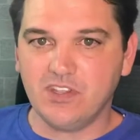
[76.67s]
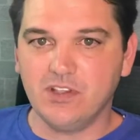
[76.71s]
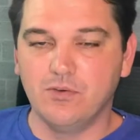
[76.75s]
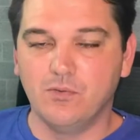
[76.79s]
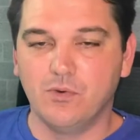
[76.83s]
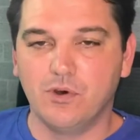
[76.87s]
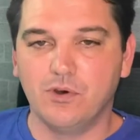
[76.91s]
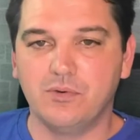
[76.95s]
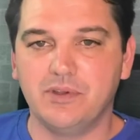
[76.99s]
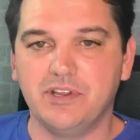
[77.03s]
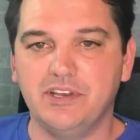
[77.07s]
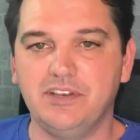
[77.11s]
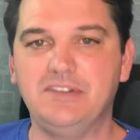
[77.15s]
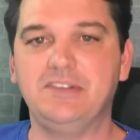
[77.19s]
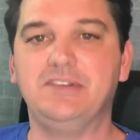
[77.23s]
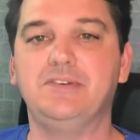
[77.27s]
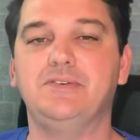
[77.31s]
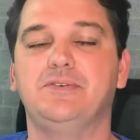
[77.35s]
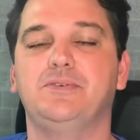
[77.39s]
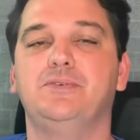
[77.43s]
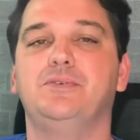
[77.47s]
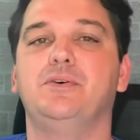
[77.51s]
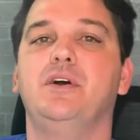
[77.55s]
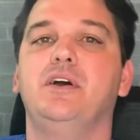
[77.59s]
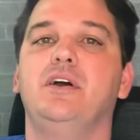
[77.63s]
what we
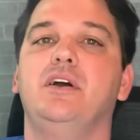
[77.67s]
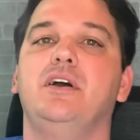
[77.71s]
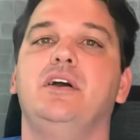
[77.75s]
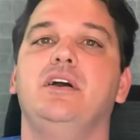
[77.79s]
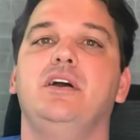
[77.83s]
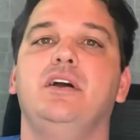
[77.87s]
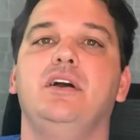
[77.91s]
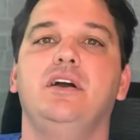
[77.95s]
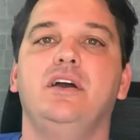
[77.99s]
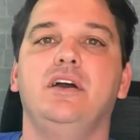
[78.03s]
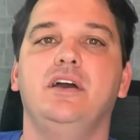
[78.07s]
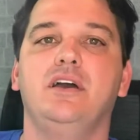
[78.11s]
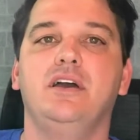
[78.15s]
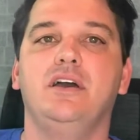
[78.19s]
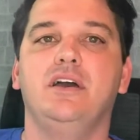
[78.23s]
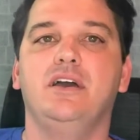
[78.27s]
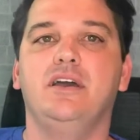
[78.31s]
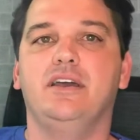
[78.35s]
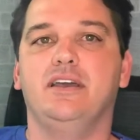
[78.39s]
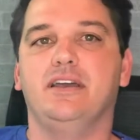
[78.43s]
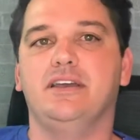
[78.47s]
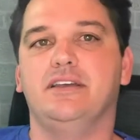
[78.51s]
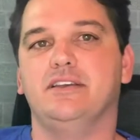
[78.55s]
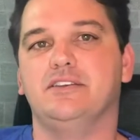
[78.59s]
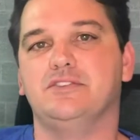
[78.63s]
do
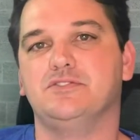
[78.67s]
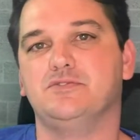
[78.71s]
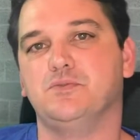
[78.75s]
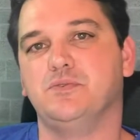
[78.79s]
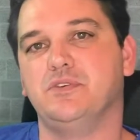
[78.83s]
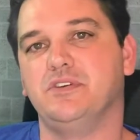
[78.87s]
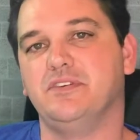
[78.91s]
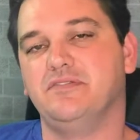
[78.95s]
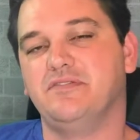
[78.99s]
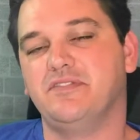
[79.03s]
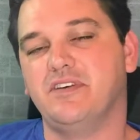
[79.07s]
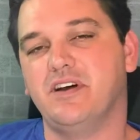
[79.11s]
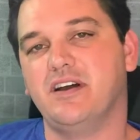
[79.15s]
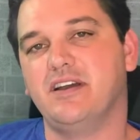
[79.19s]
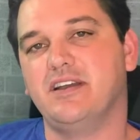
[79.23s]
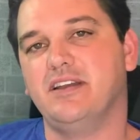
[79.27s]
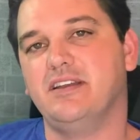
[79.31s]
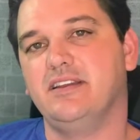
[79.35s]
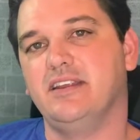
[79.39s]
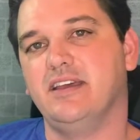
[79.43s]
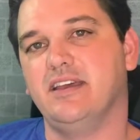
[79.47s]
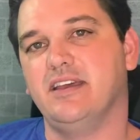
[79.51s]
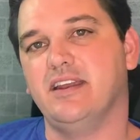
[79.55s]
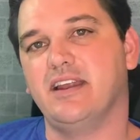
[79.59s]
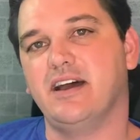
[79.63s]
is we
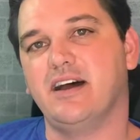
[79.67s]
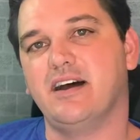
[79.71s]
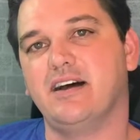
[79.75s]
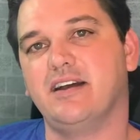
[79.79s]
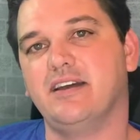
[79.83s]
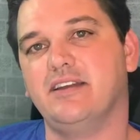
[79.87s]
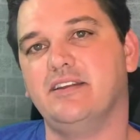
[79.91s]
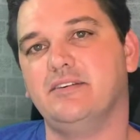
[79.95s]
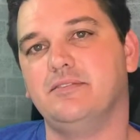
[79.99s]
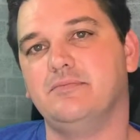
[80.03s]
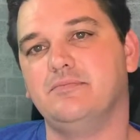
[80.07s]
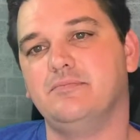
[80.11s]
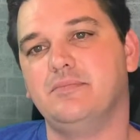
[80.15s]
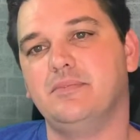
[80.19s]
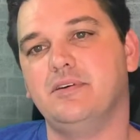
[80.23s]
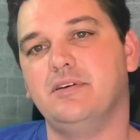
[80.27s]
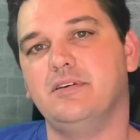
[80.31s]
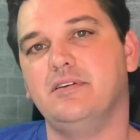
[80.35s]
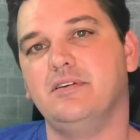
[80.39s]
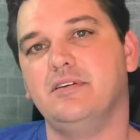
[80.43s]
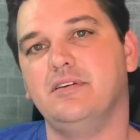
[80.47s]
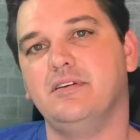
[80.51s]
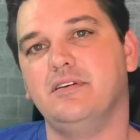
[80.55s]
find an item